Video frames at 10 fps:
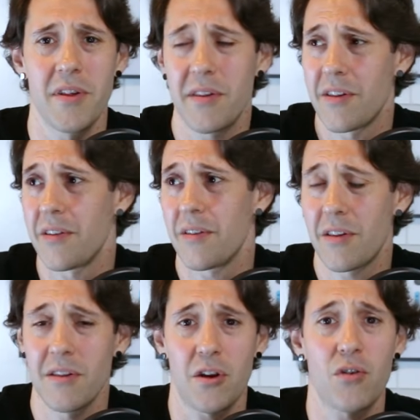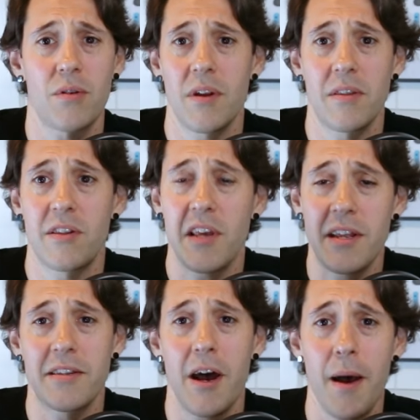This is a
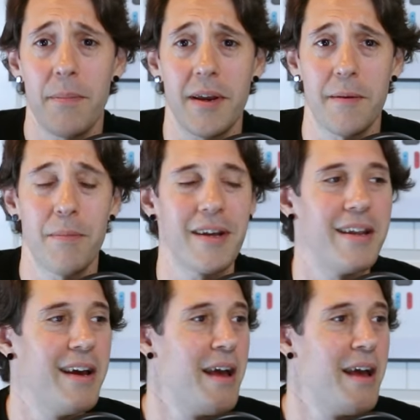insane topic, but